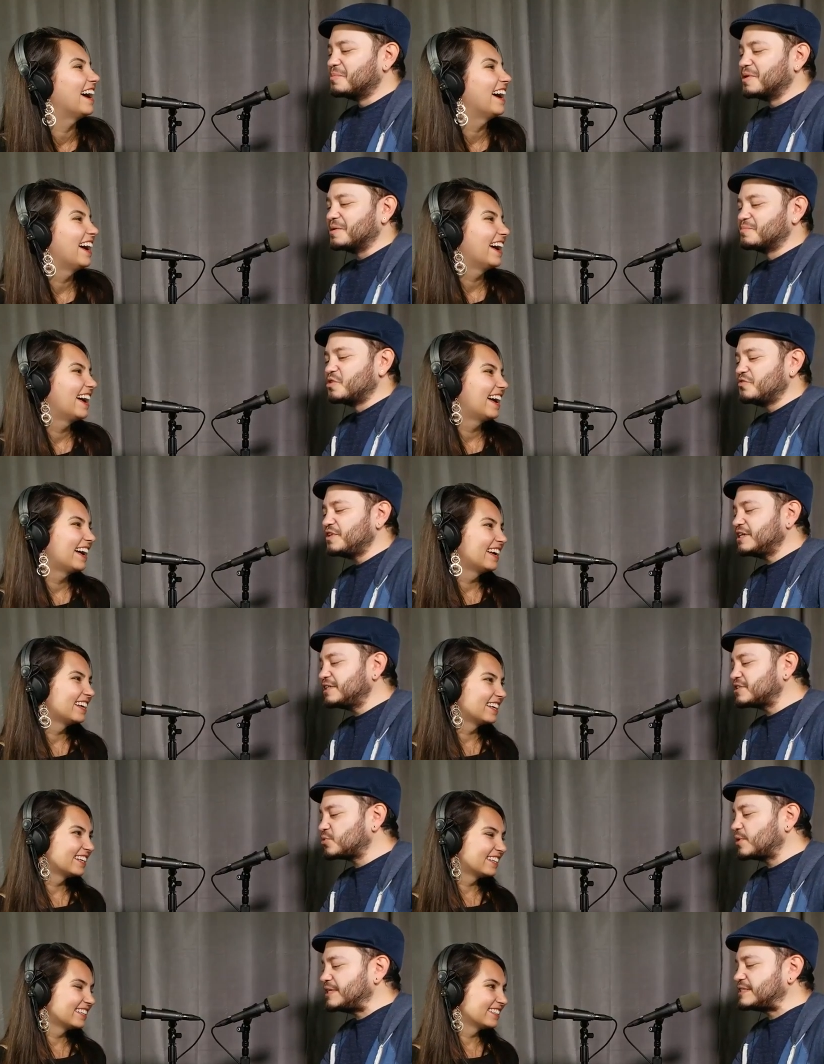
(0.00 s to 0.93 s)
Speaker 1: But moving into
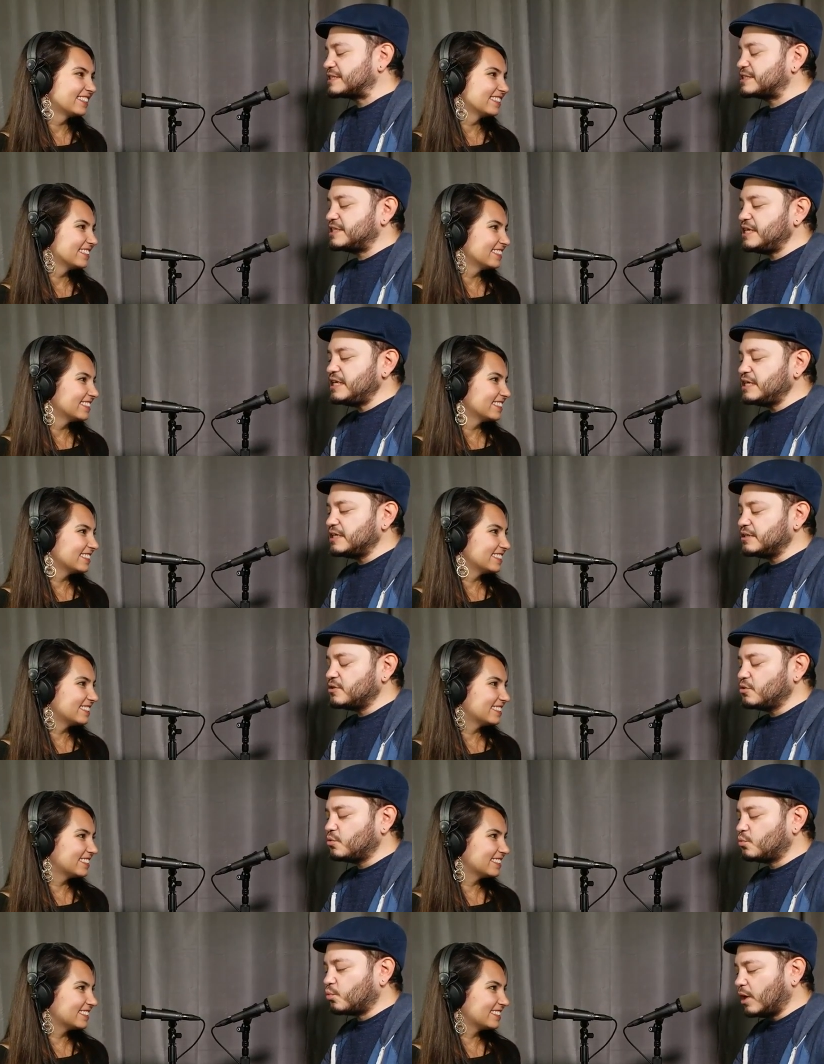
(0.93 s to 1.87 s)
twenty sixteen,
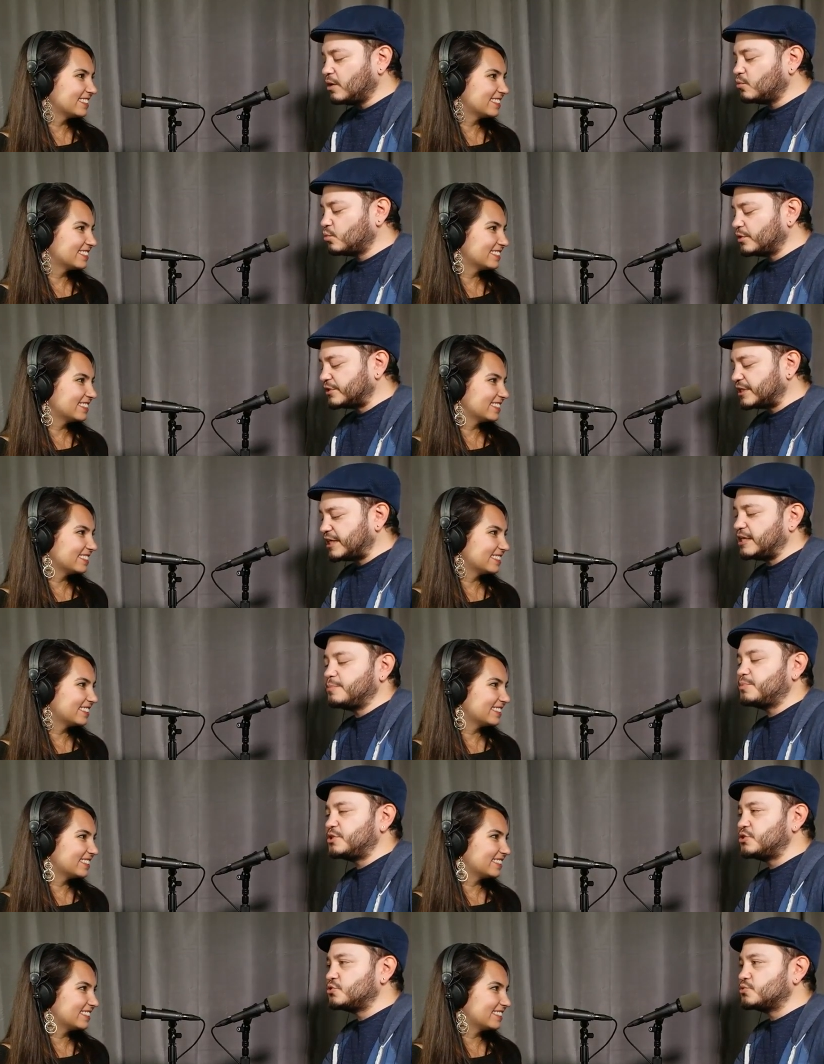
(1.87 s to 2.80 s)
what will
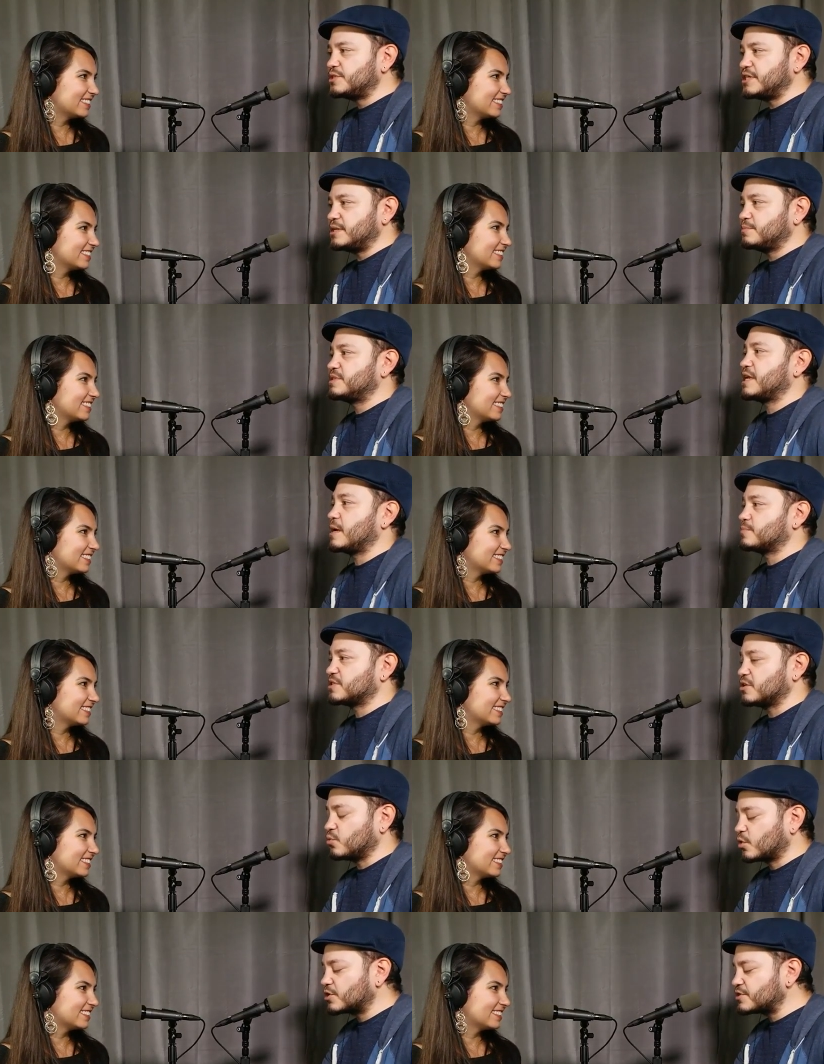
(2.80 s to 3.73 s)
keep you Team
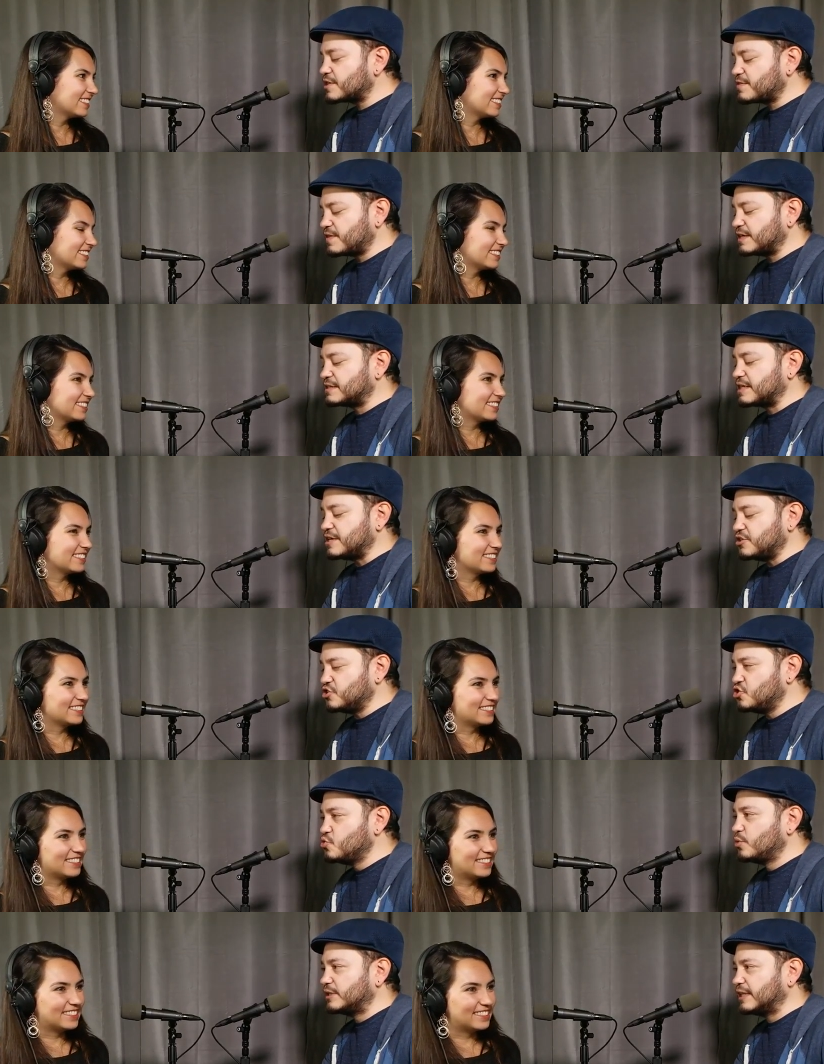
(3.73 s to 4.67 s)
Samsung? What are the things that
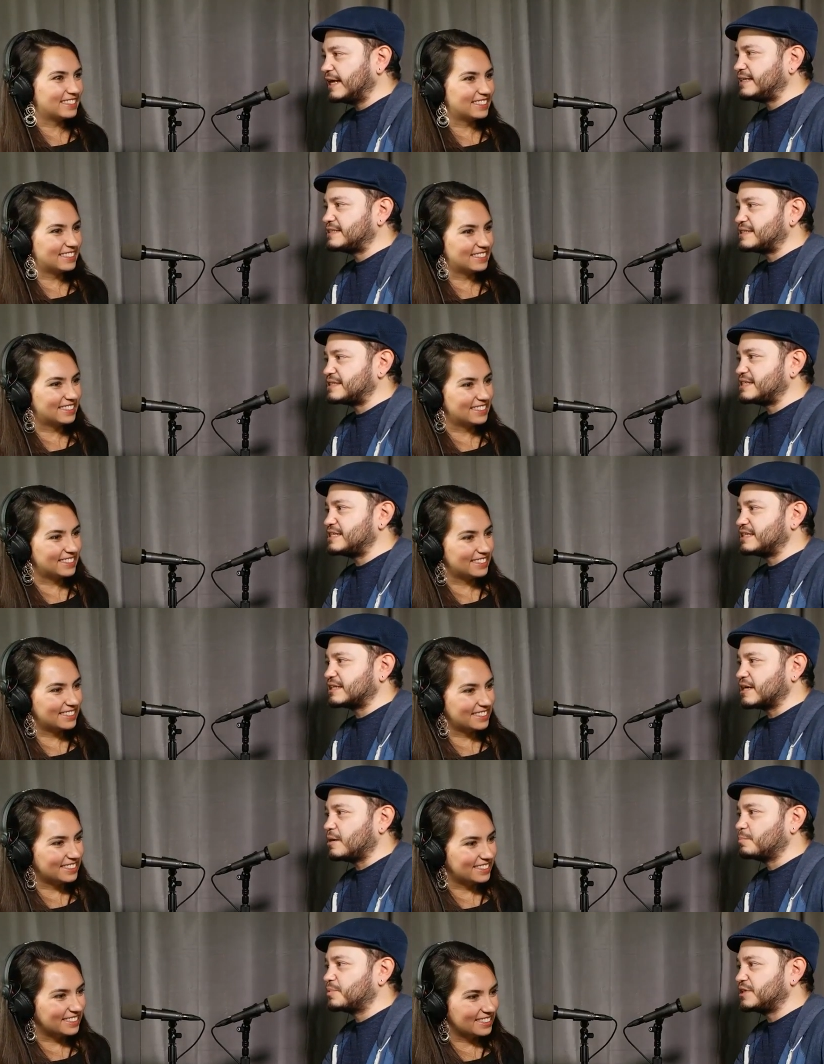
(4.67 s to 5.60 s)
you would like to see the
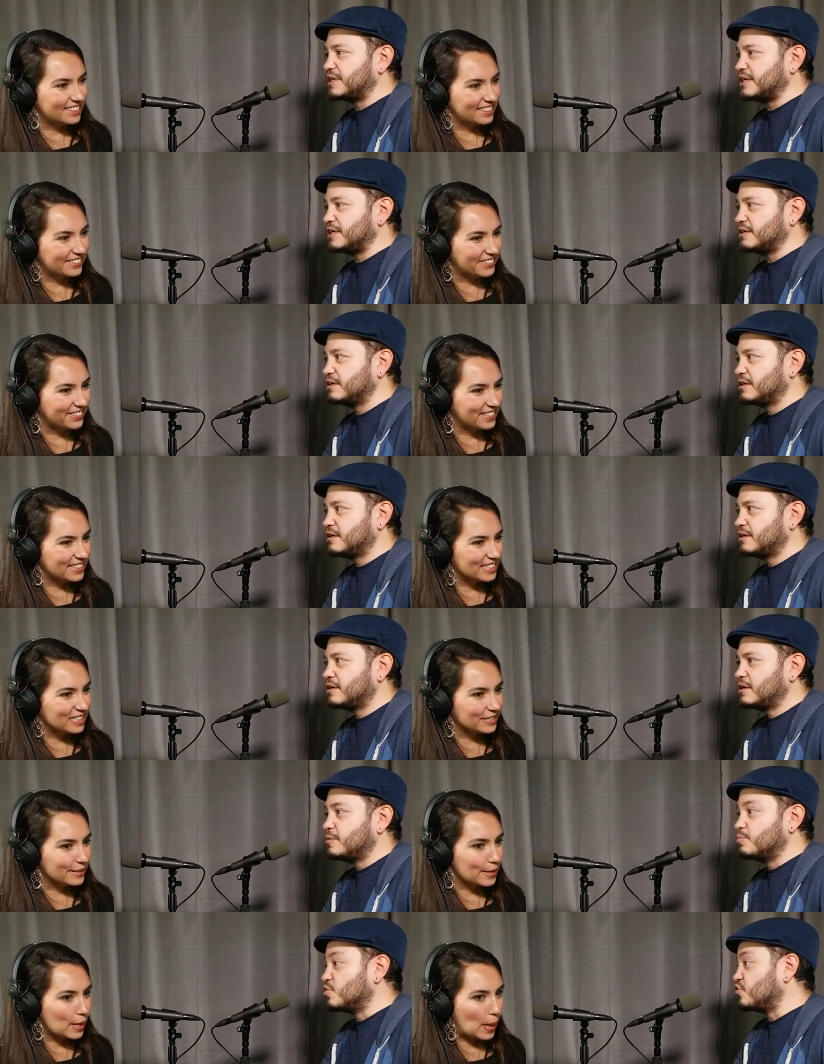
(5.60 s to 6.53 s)
company
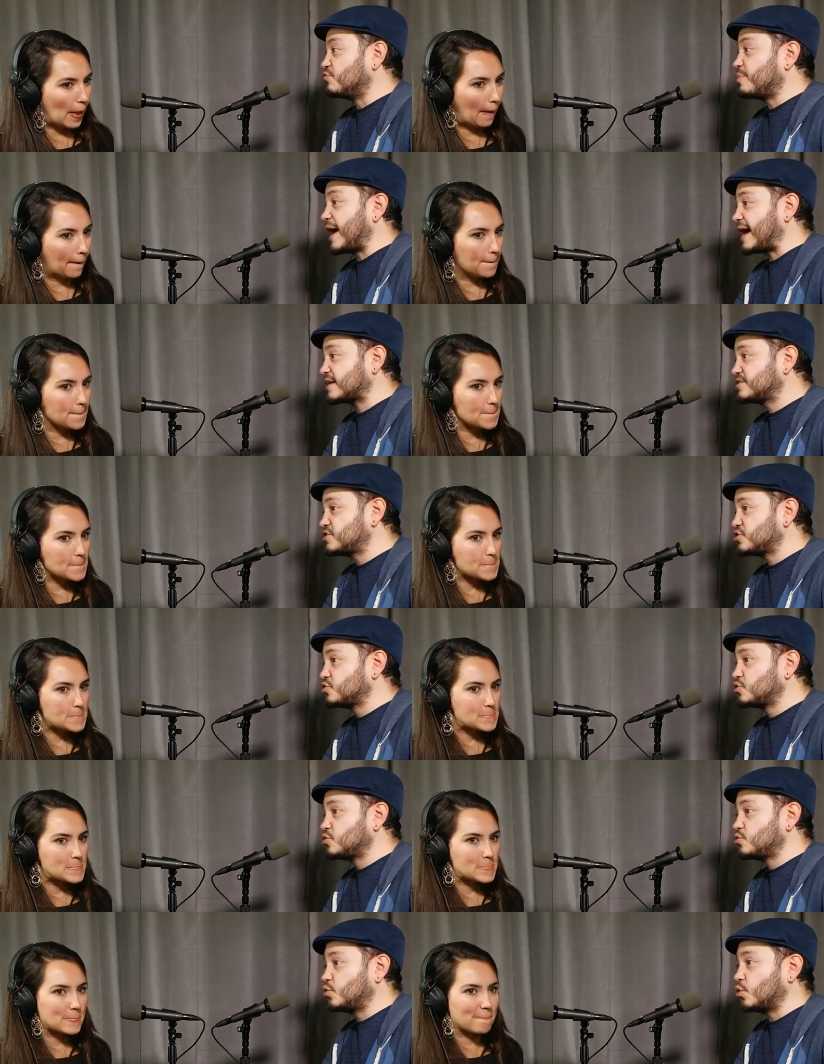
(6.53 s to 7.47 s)
move back
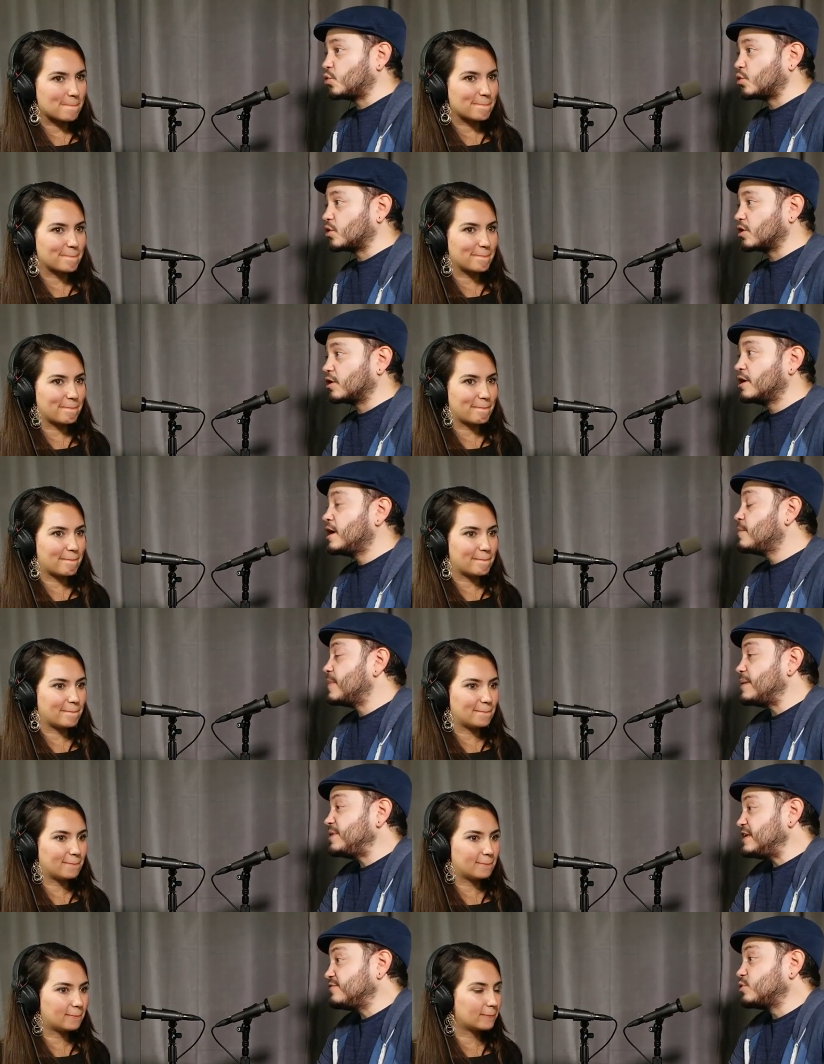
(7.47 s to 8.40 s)
to or
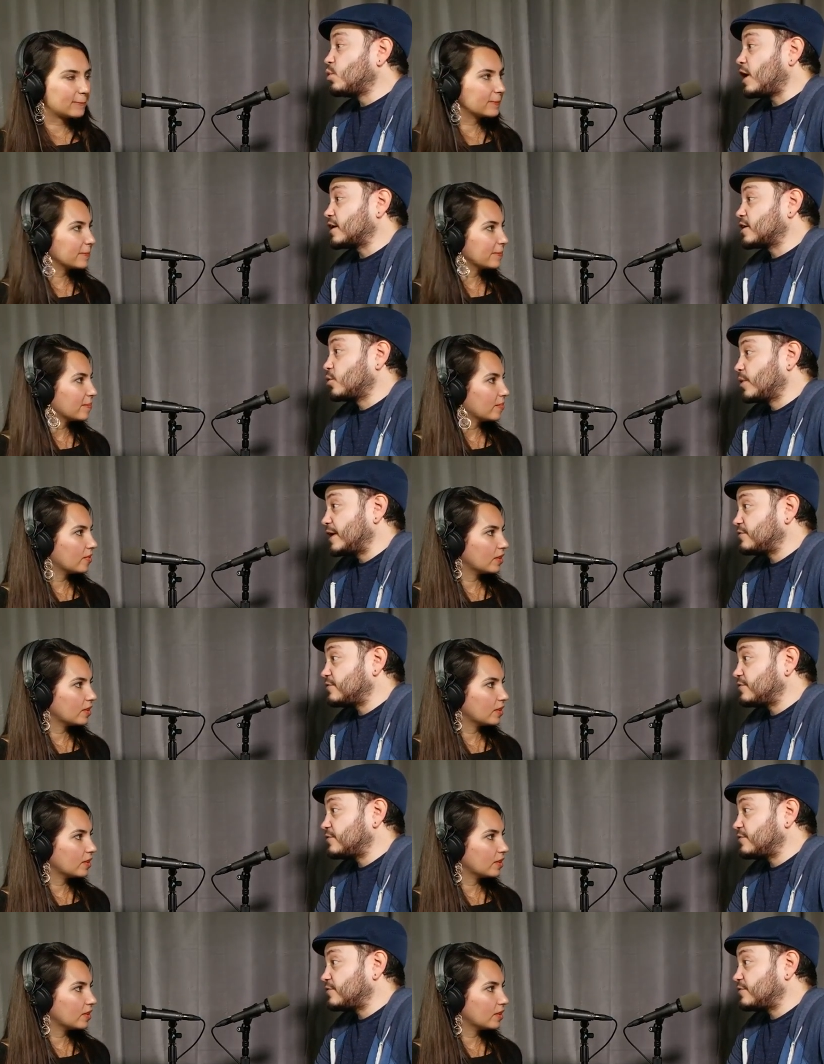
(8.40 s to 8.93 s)
maybe even walk away